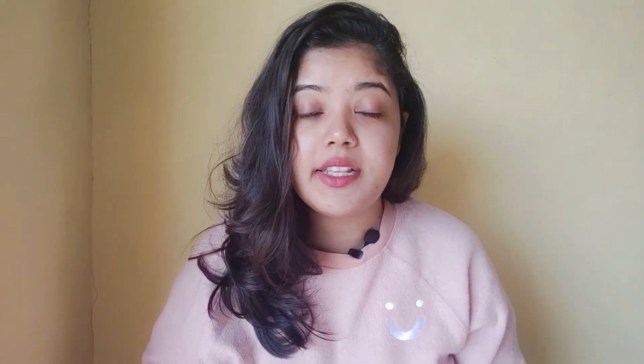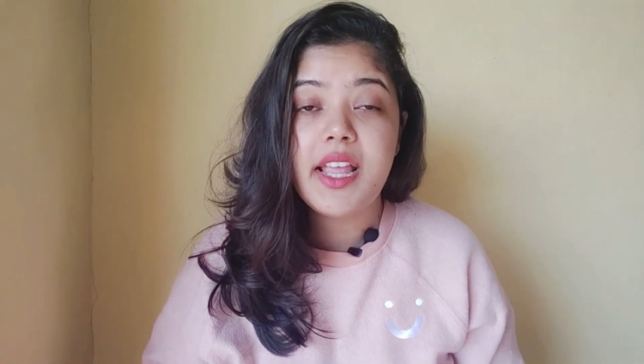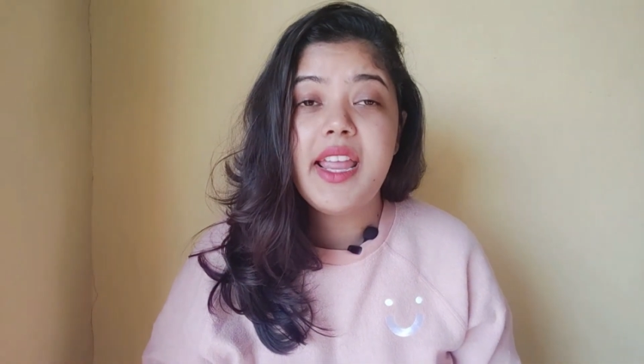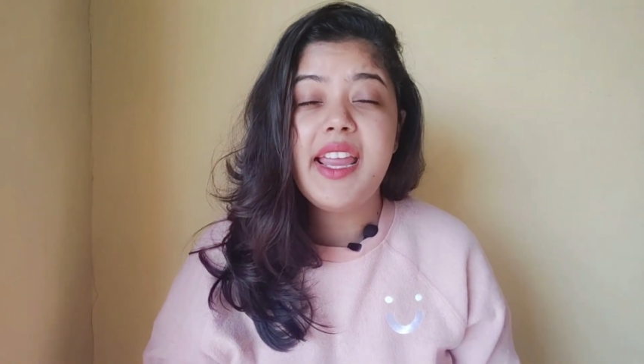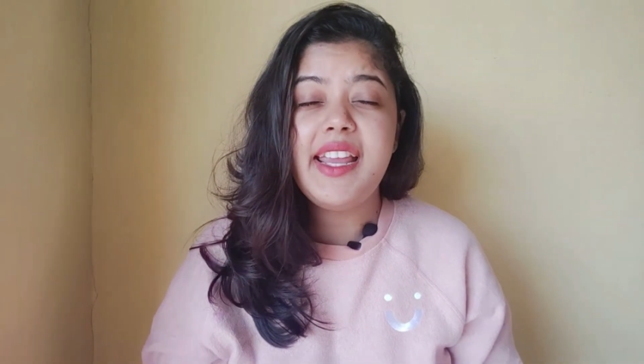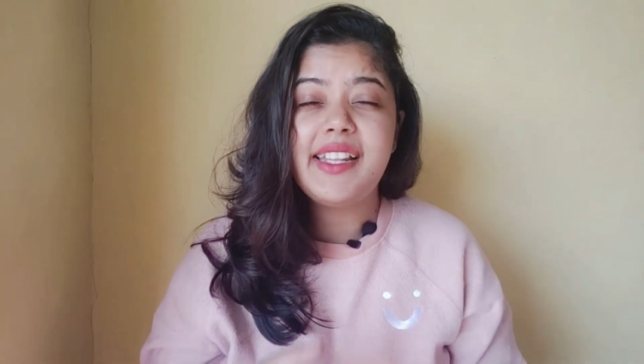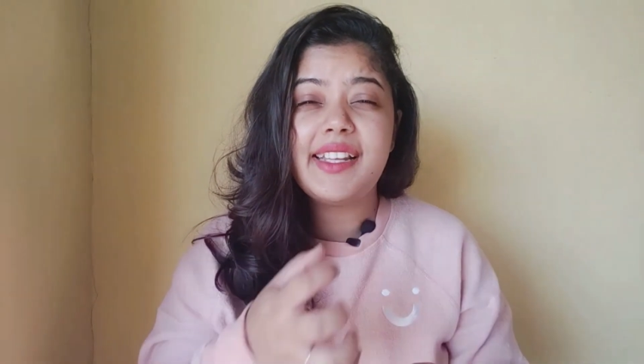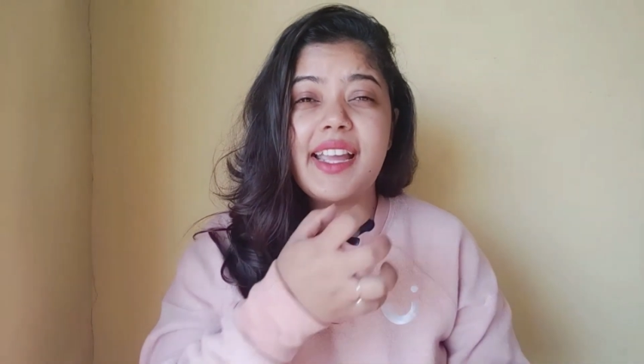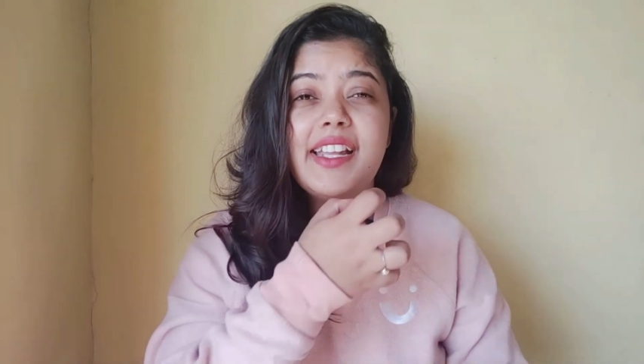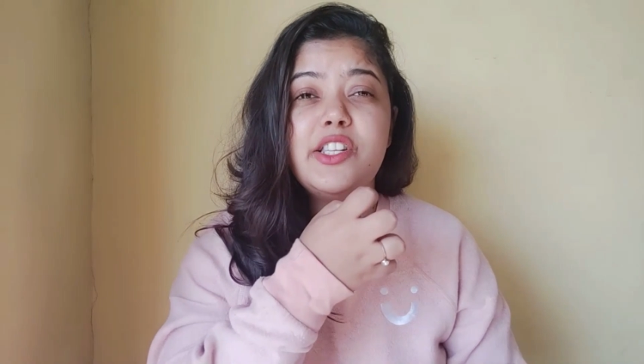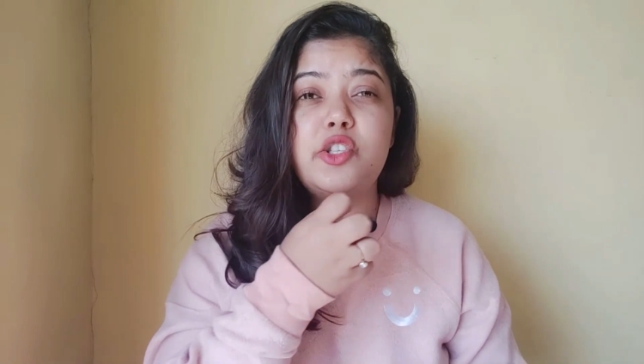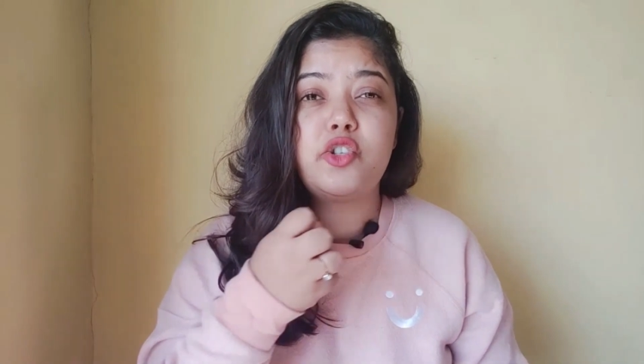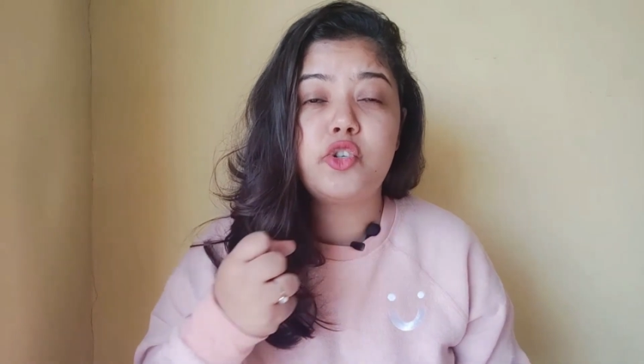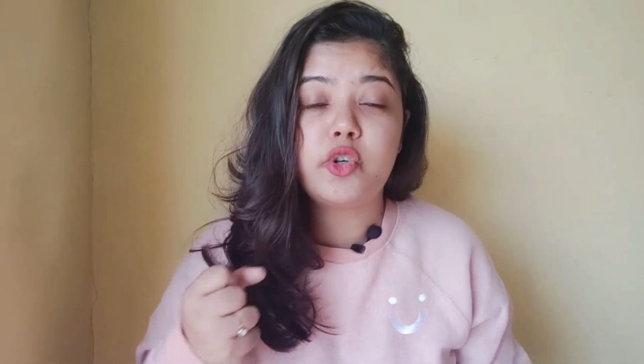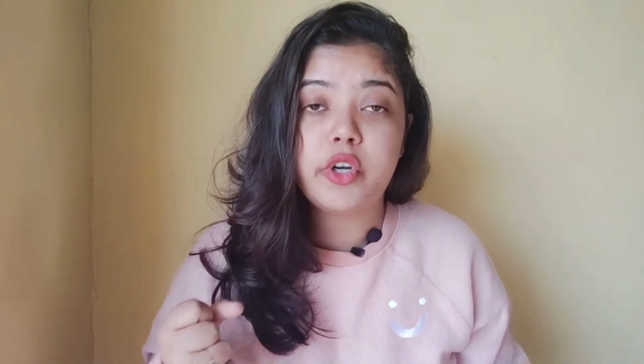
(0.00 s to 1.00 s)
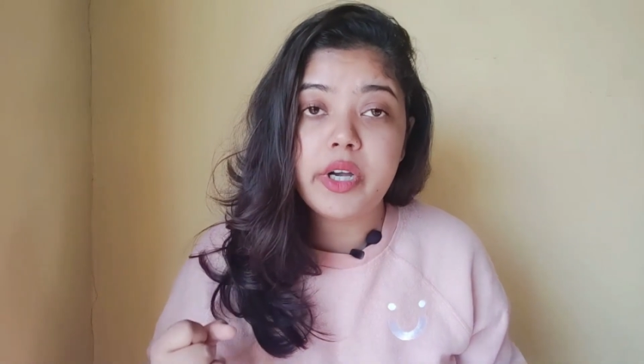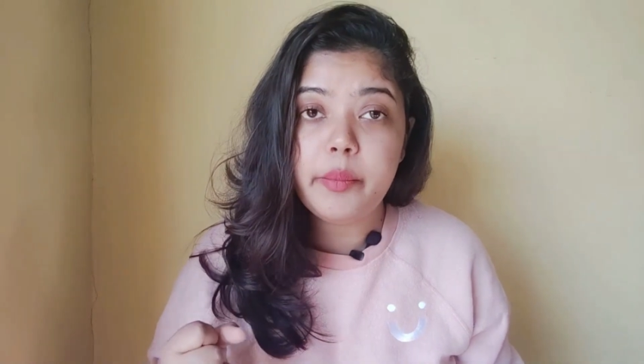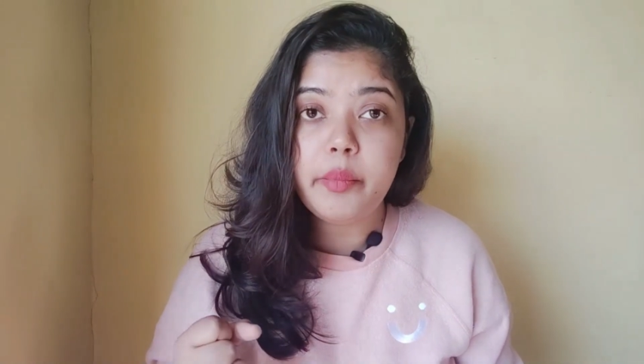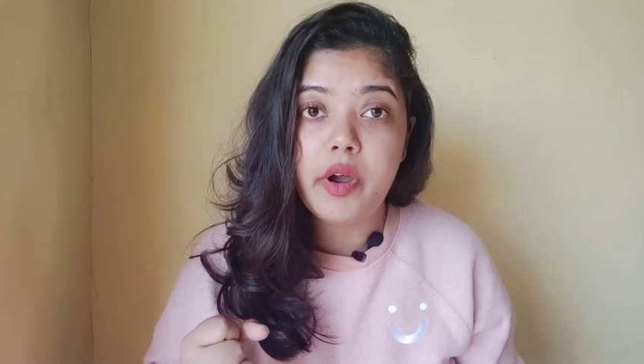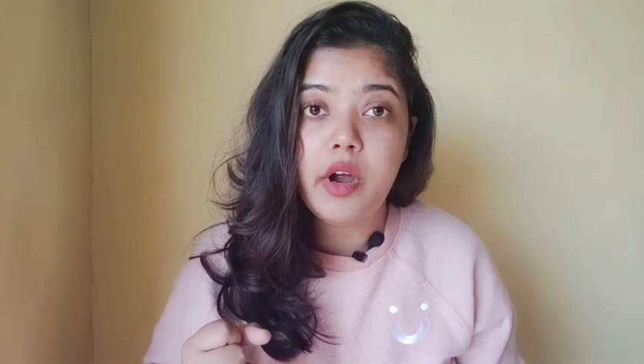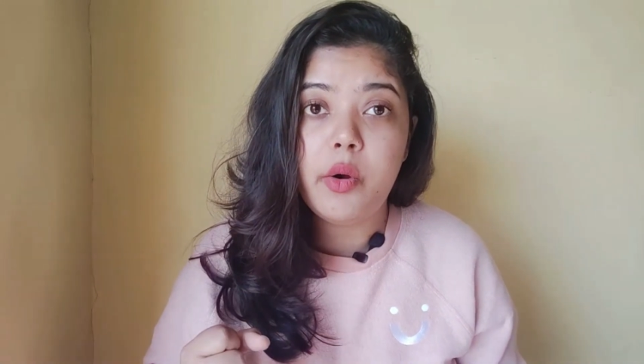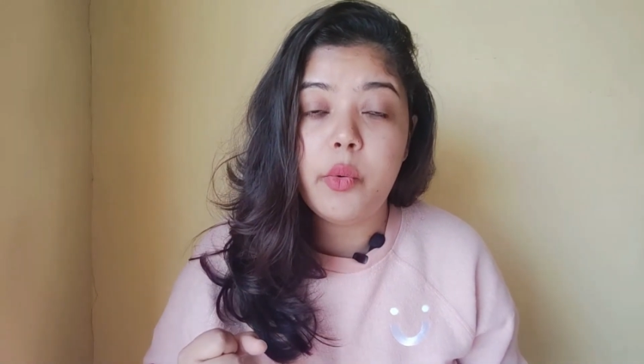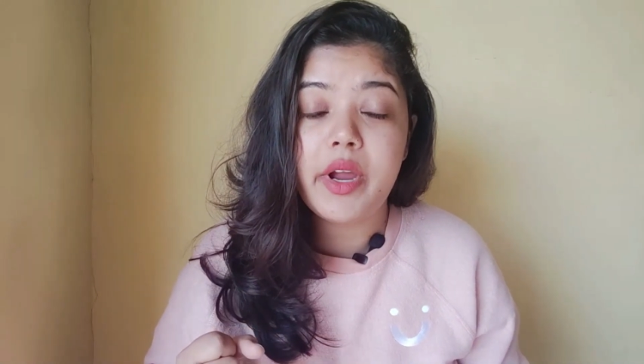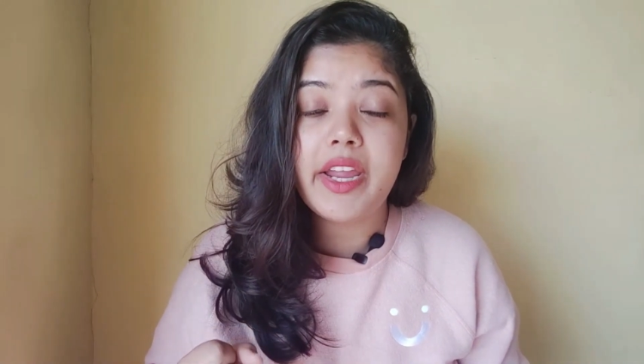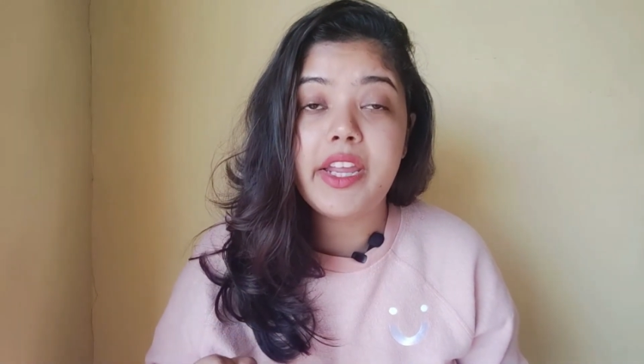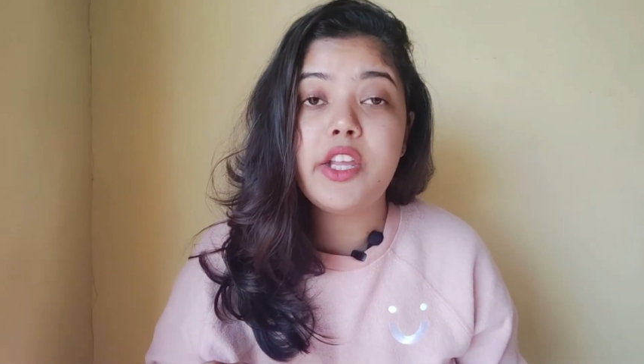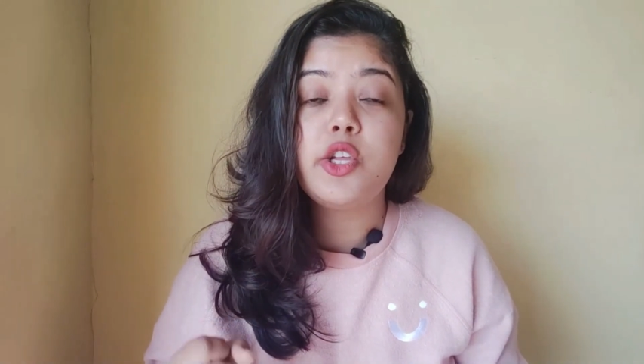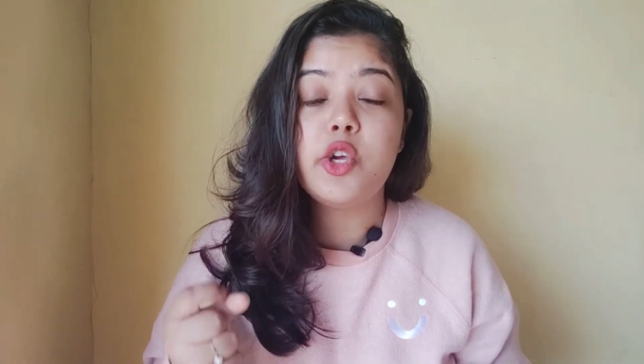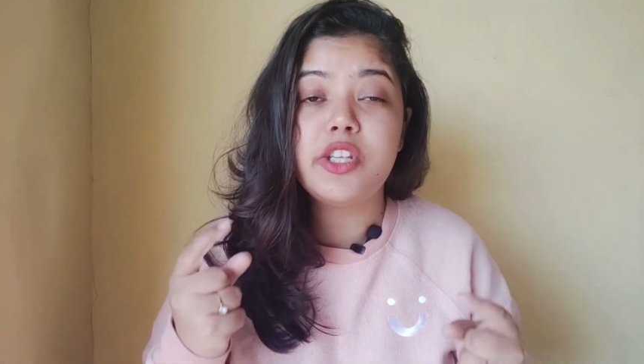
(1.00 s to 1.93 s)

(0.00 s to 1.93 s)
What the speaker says: It can strip away your